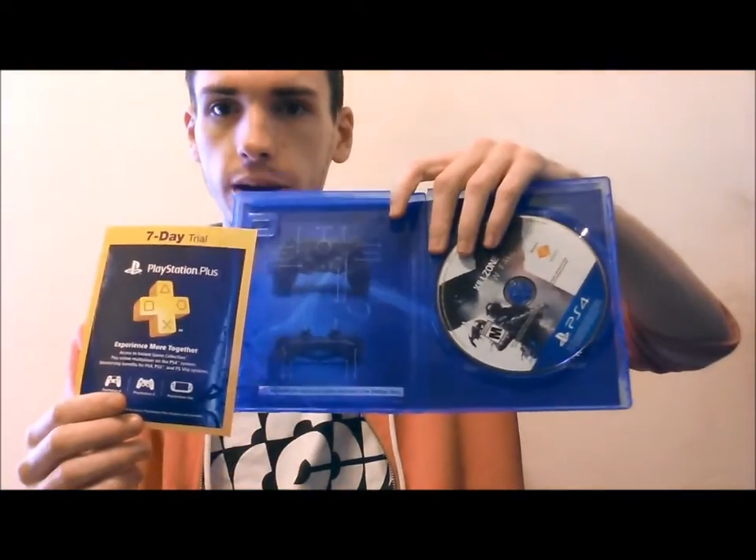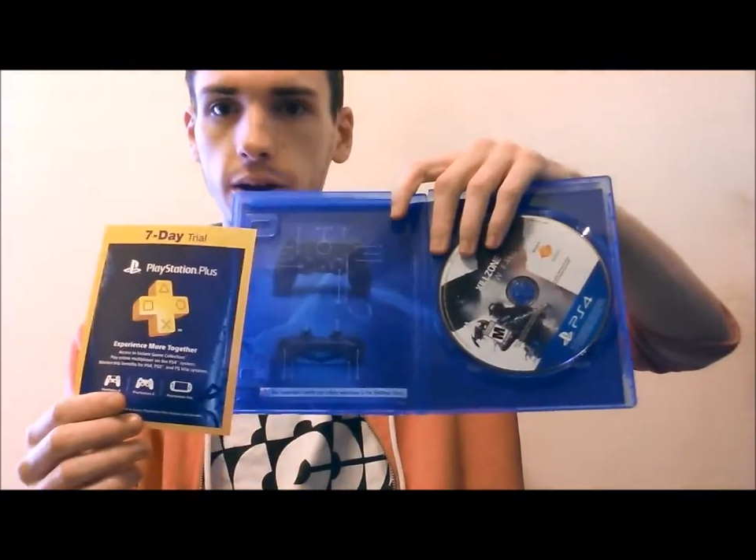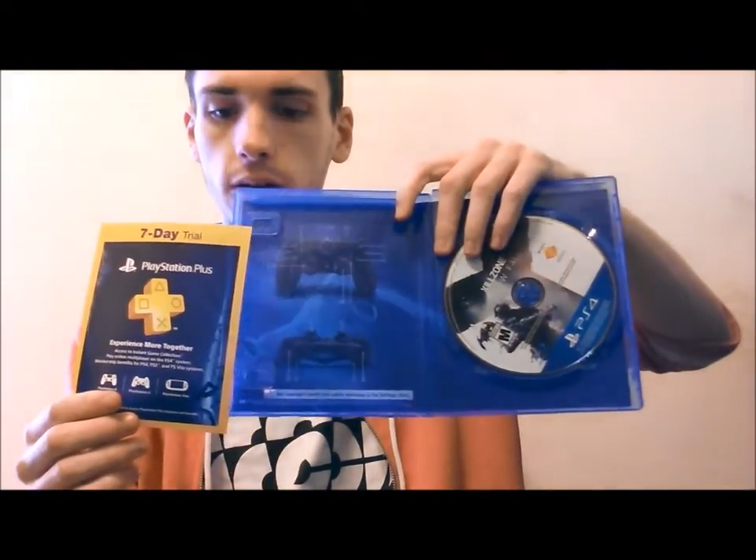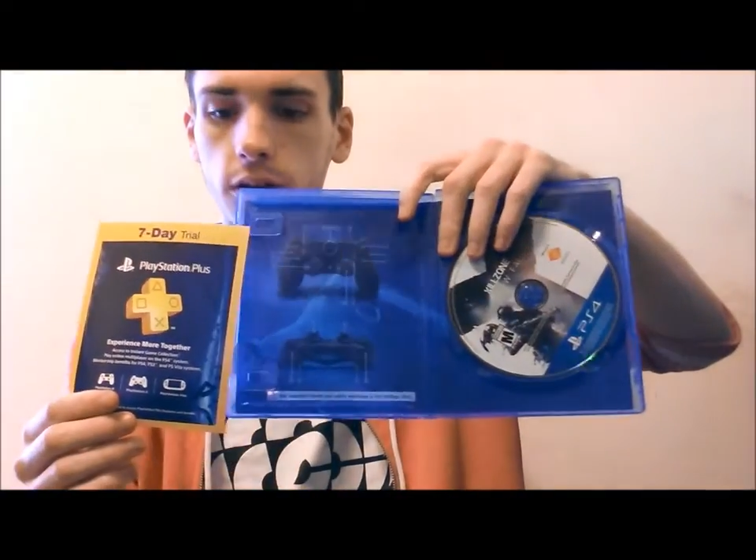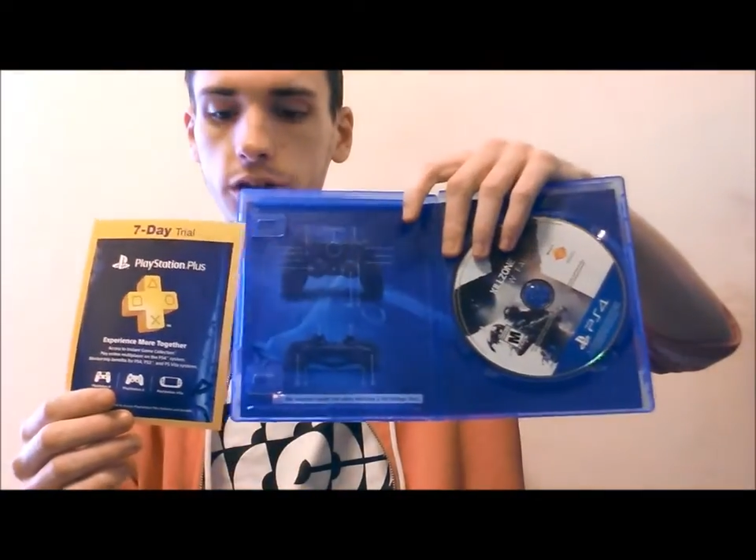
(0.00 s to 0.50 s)
out
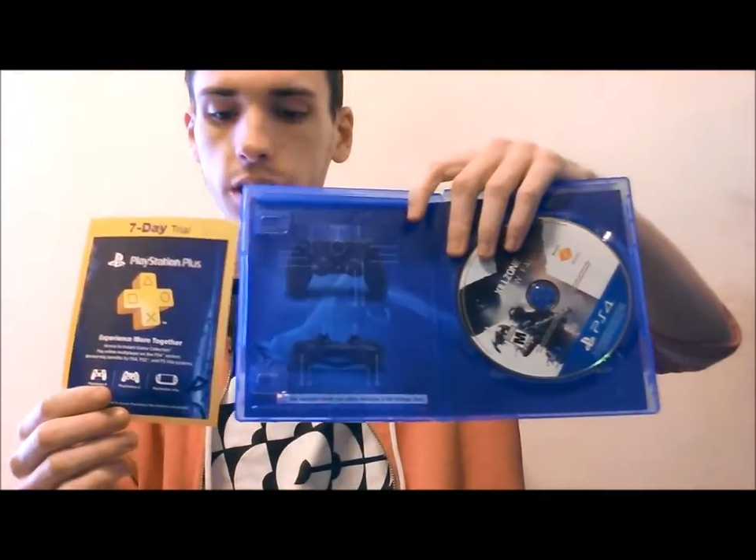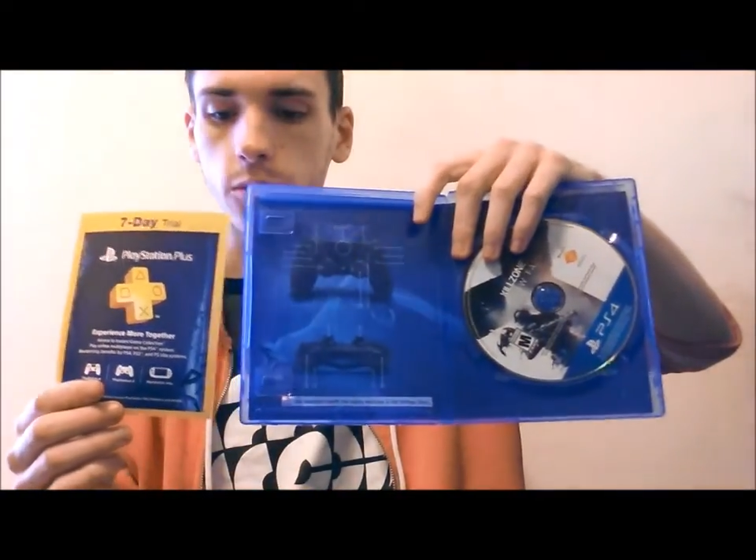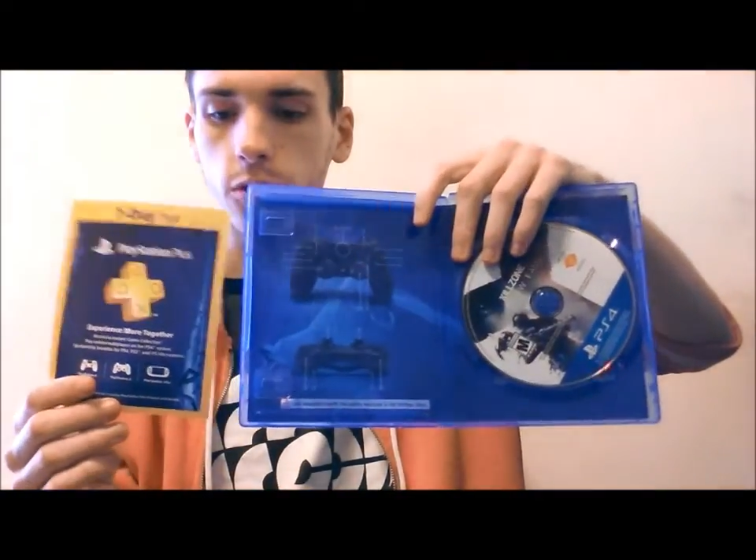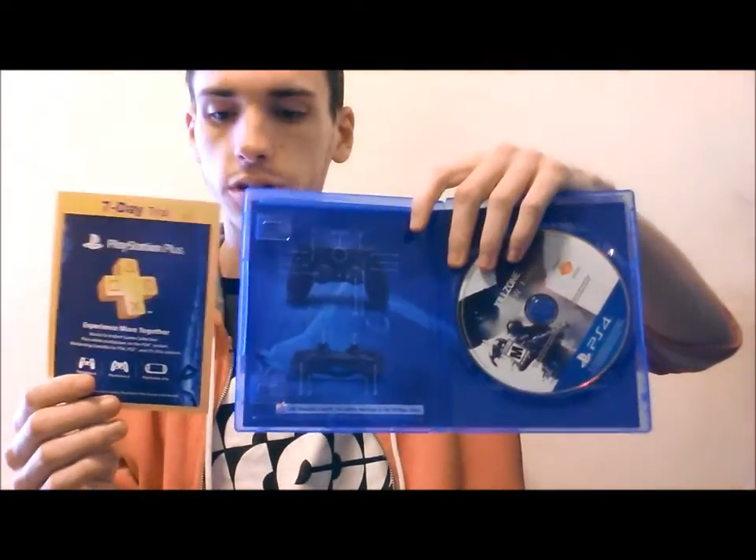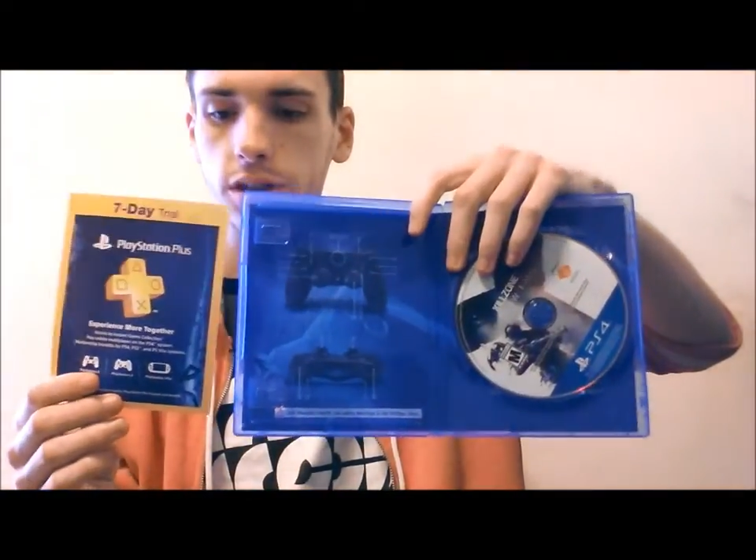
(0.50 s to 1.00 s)
at launch
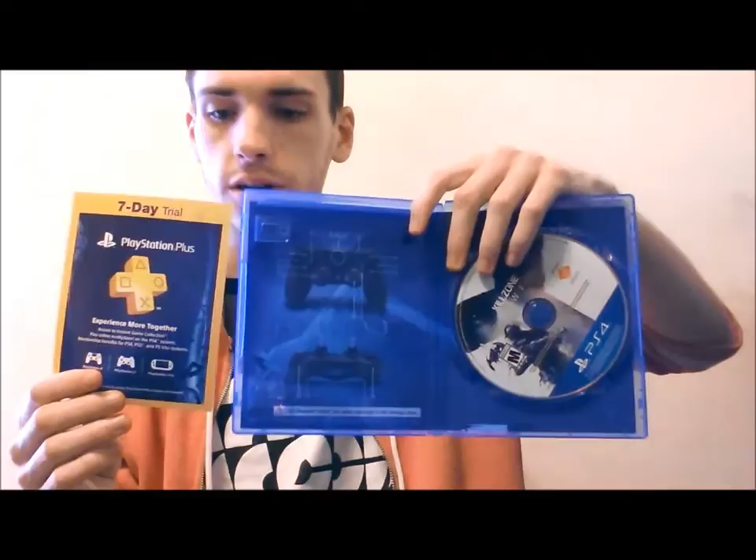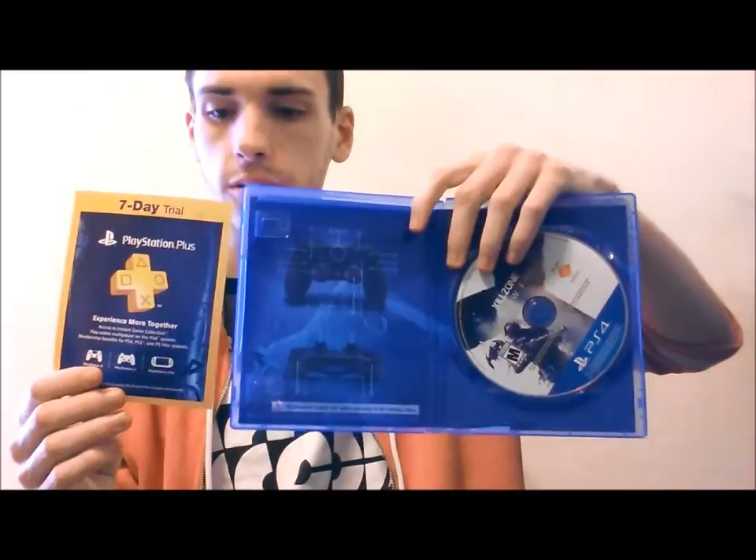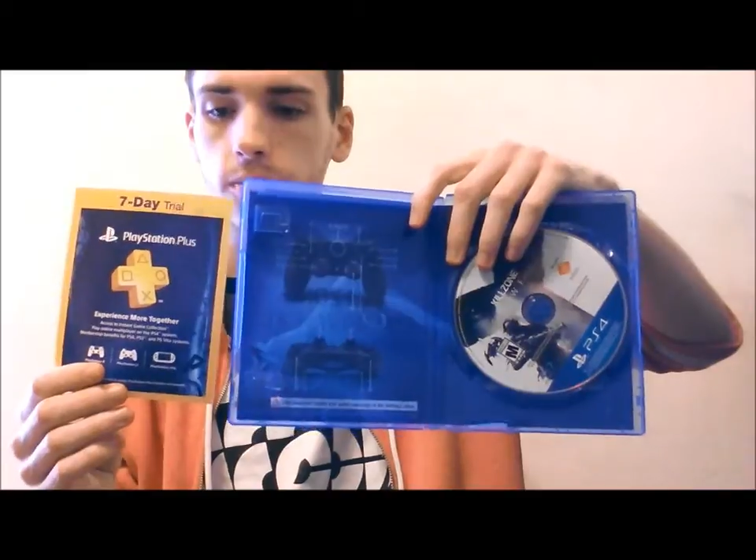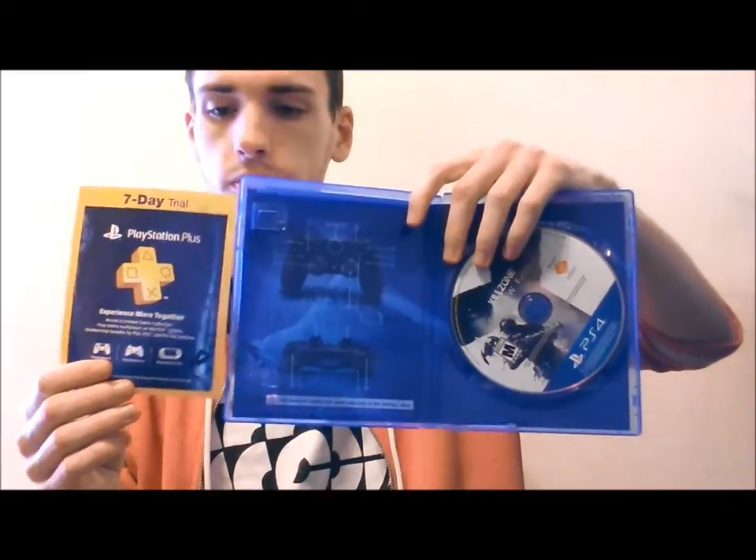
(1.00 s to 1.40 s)
anymore, so